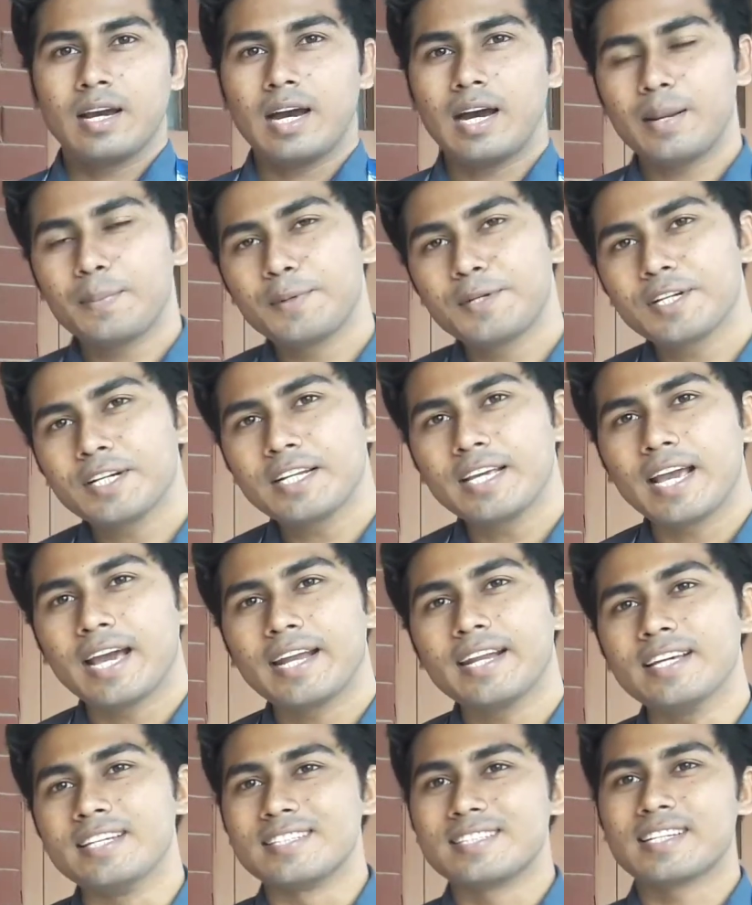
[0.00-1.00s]
Arbitrary
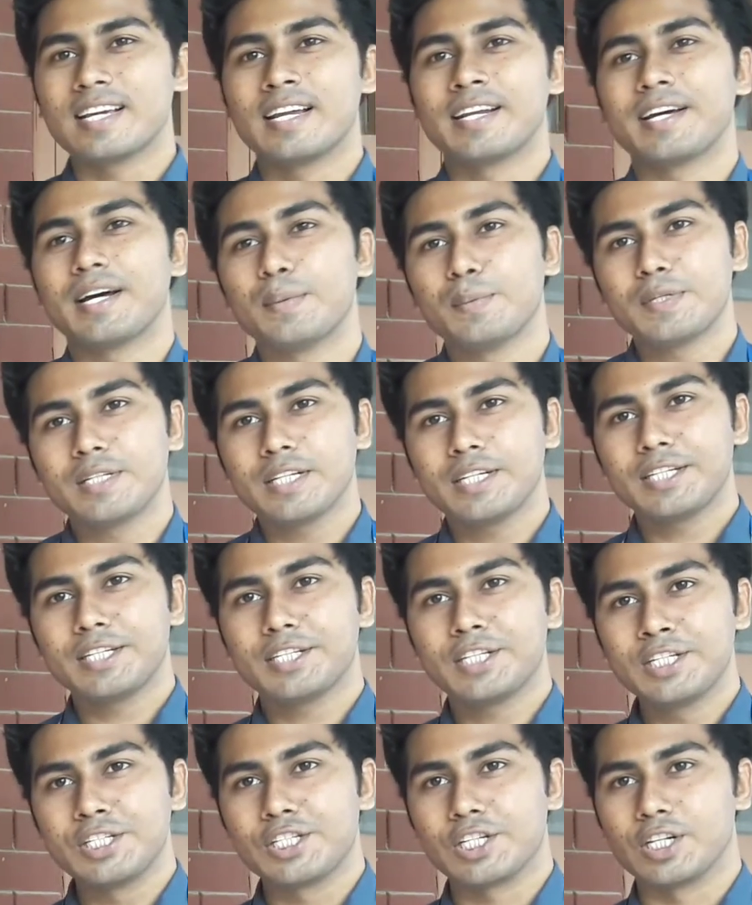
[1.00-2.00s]
arrest and arbitrary
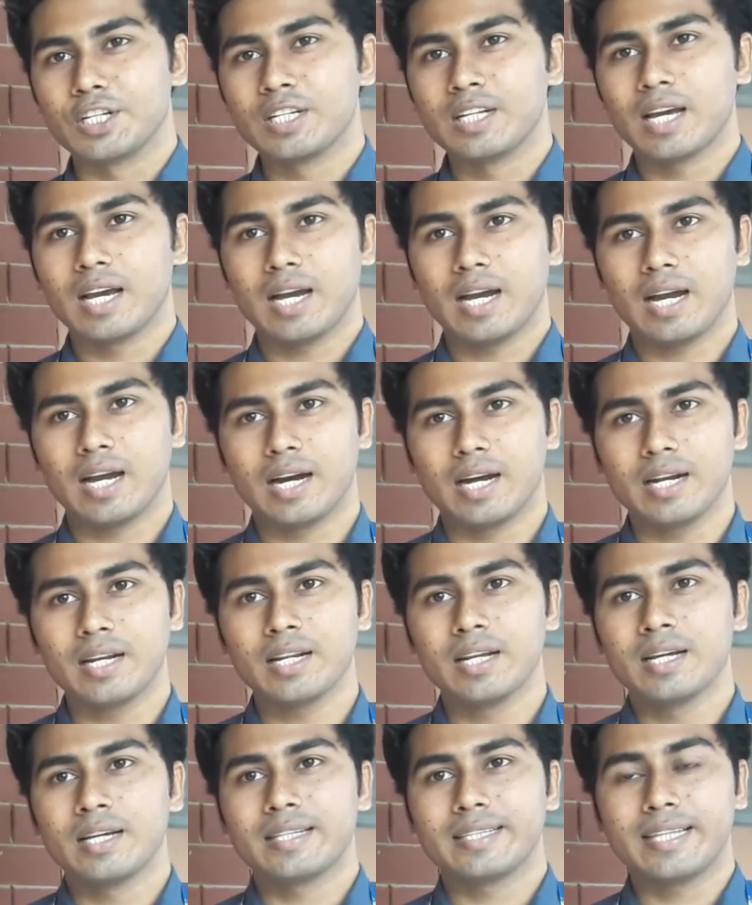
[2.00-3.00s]
detention are
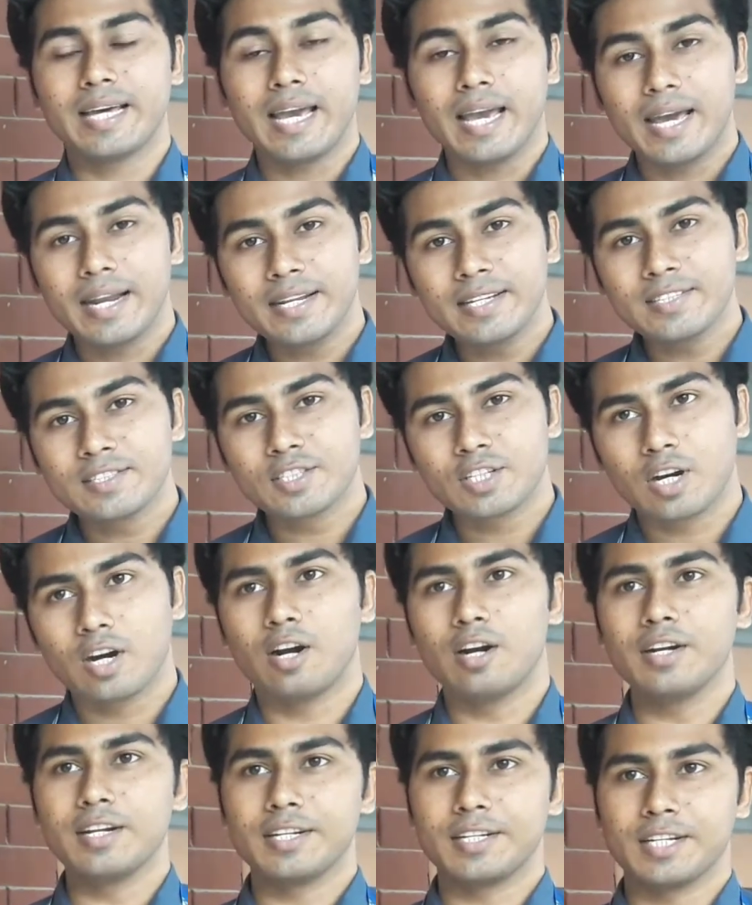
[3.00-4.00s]
the arrest
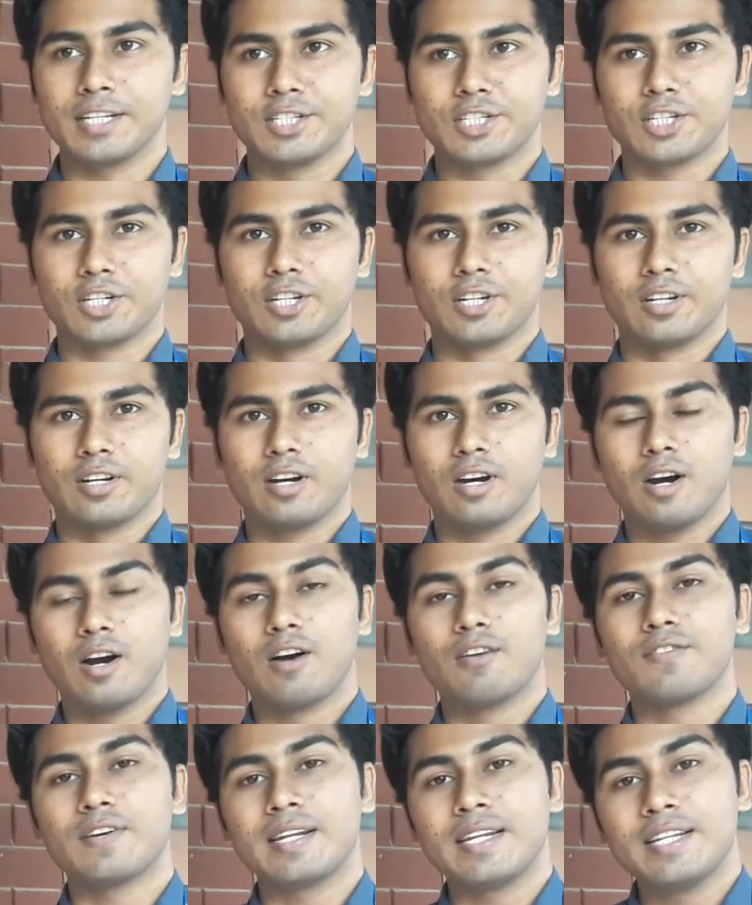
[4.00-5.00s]
or detention
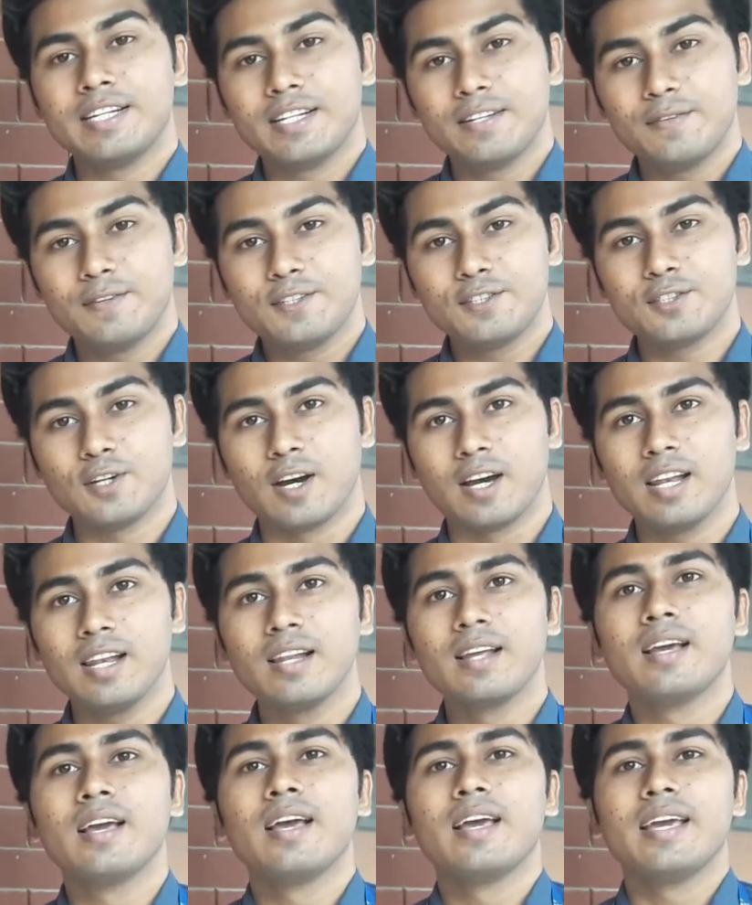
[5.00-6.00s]
of an individual
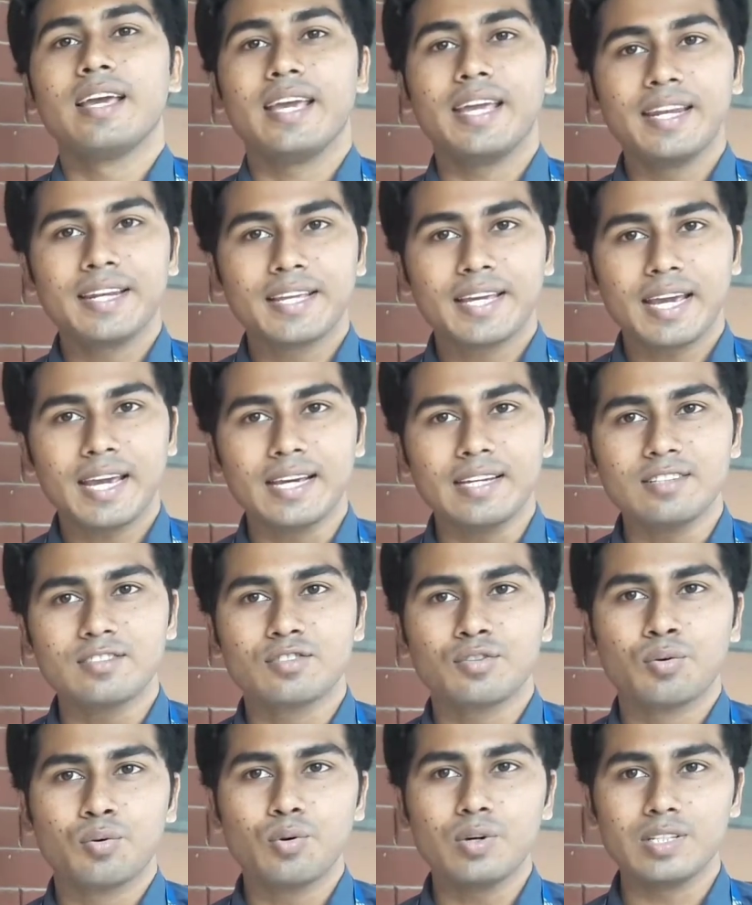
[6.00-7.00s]
in case
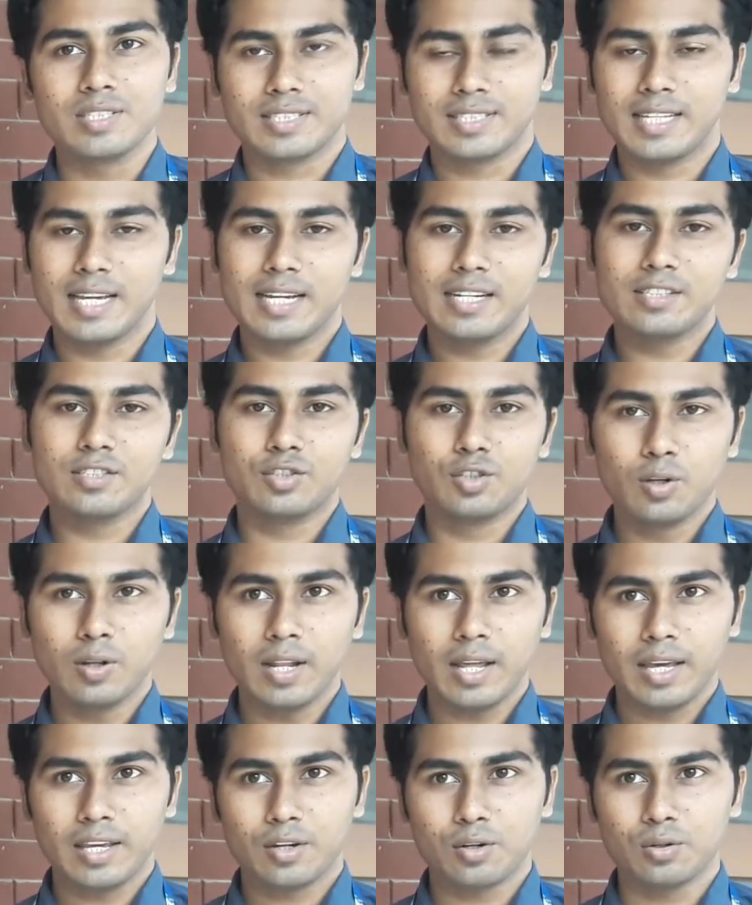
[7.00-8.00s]
which there is no
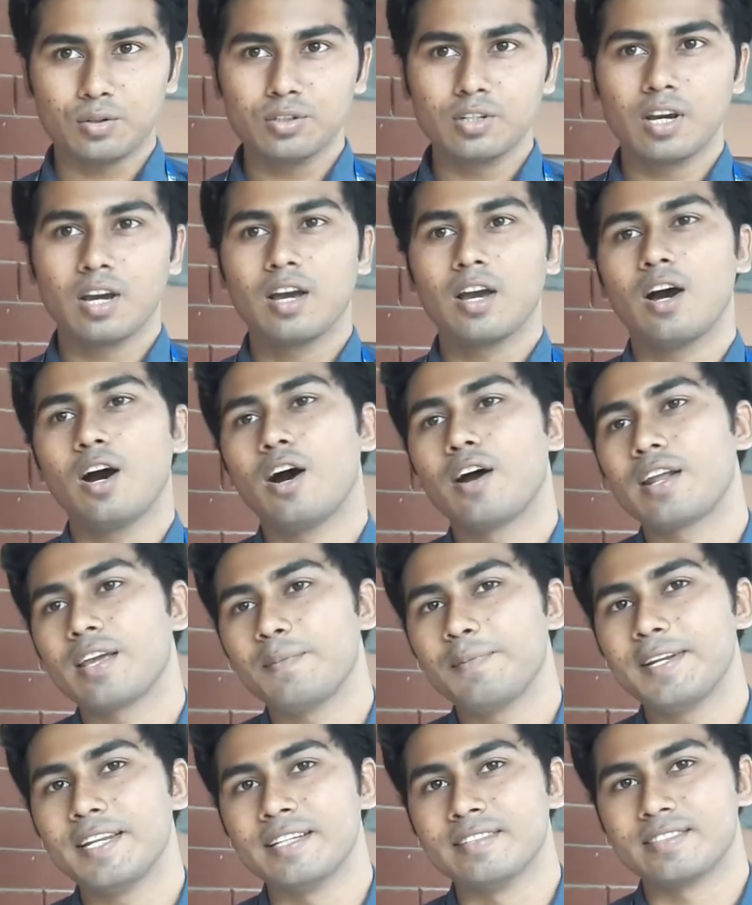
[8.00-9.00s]
likelihood or
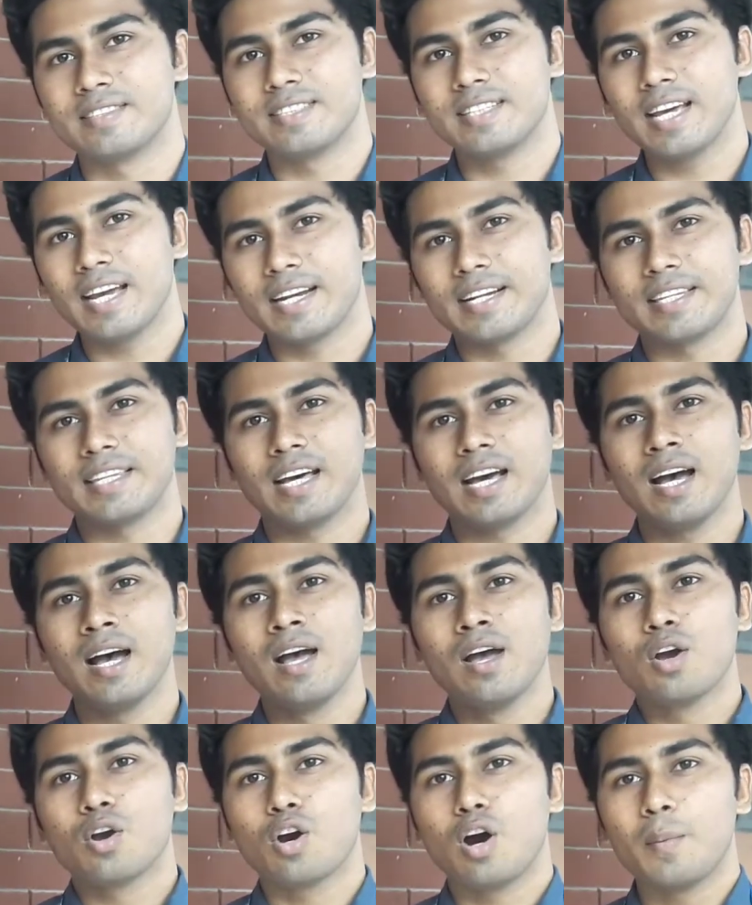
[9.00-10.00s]
evidence that the
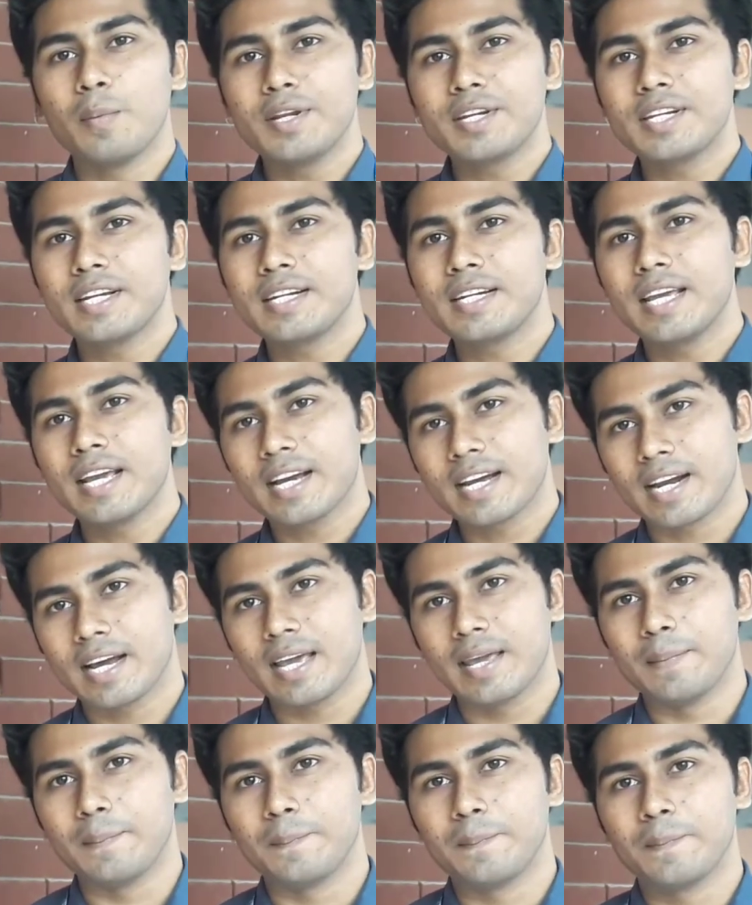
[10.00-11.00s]
committed a
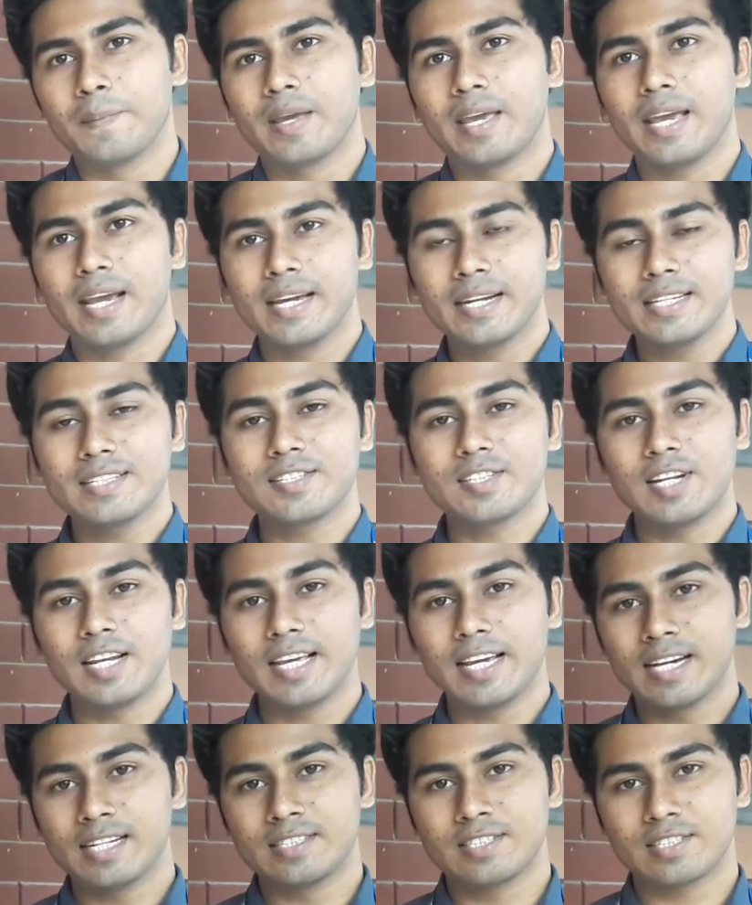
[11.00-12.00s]
crime against
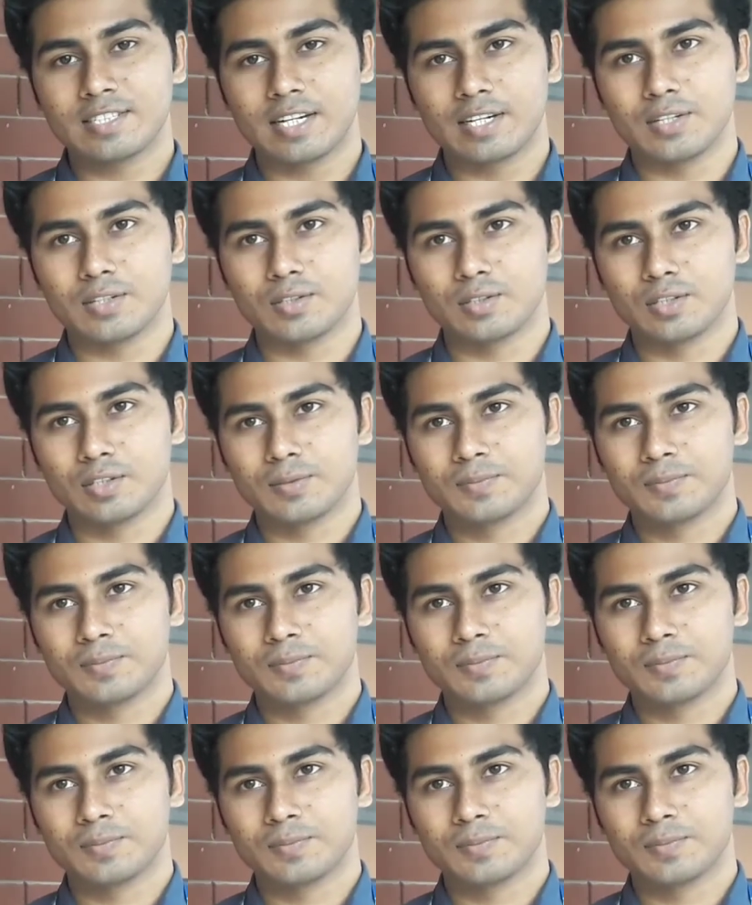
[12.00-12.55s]
legal statute,